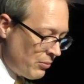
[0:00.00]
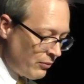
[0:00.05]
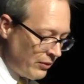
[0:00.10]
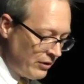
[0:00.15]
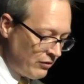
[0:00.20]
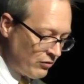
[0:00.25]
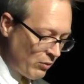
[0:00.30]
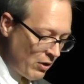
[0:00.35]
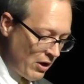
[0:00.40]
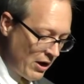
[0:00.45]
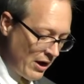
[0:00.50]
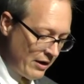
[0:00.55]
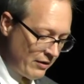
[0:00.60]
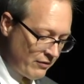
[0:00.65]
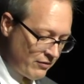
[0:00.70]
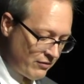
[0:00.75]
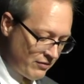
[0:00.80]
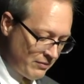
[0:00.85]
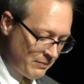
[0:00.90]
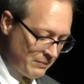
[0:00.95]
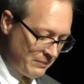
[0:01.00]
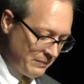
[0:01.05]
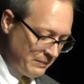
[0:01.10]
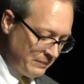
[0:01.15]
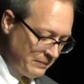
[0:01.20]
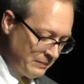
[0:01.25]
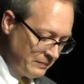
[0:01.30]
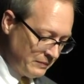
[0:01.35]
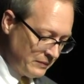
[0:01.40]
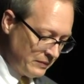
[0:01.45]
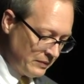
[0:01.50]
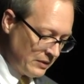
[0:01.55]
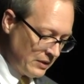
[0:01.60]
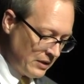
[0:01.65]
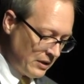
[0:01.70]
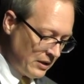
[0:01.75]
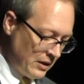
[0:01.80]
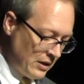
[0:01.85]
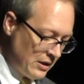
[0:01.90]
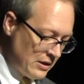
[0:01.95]
please rise.
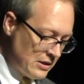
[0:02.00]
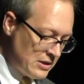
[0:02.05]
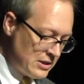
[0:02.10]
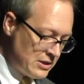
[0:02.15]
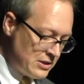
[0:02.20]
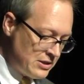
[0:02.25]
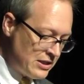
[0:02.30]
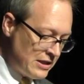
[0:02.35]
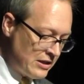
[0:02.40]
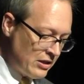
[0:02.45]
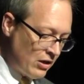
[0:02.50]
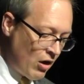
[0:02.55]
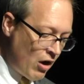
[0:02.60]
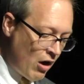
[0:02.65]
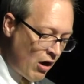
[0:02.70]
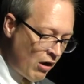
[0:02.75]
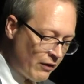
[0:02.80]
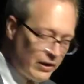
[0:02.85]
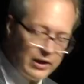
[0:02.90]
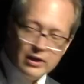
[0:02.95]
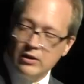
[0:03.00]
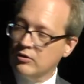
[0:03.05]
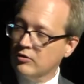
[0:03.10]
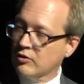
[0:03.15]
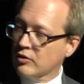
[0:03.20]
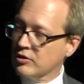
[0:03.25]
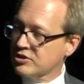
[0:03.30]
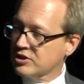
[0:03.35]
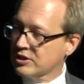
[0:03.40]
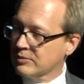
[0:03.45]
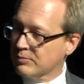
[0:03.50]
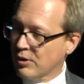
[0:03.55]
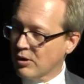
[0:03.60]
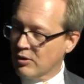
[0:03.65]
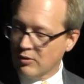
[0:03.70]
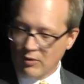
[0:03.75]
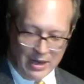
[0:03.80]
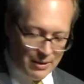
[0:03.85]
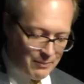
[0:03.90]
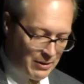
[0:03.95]
Tina Hawley, Nursing
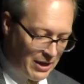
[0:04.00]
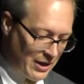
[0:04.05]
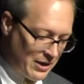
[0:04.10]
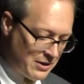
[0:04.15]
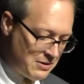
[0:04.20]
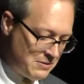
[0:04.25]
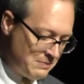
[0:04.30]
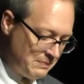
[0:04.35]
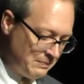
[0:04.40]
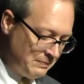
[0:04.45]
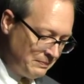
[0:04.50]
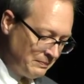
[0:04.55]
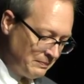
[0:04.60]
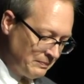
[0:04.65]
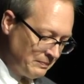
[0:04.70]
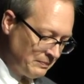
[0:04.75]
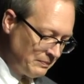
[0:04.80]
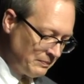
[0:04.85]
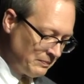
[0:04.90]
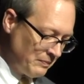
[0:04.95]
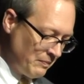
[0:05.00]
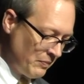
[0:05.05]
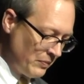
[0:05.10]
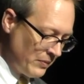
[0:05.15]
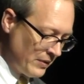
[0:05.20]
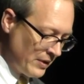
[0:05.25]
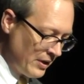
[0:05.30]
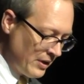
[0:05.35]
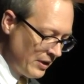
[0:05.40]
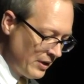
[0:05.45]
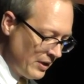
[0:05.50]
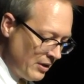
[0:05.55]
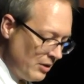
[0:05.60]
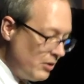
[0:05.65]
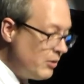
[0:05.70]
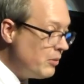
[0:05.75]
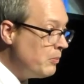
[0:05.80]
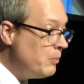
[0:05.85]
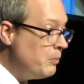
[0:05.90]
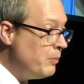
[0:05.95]
Program Head.
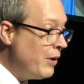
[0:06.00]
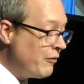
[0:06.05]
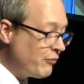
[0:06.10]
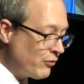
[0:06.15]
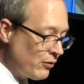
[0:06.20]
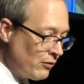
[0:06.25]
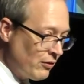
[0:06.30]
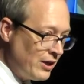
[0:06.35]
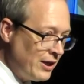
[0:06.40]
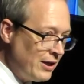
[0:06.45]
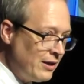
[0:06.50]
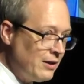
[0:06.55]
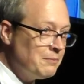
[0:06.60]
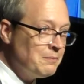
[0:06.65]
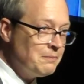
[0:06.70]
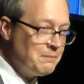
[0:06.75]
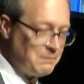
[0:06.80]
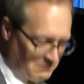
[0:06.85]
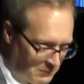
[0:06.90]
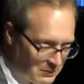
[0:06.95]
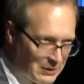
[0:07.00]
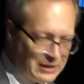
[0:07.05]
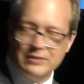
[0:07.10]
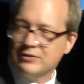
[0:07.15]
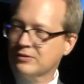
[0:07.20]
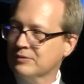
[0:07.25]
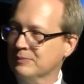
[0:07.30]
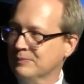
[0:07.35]
Beverly, please.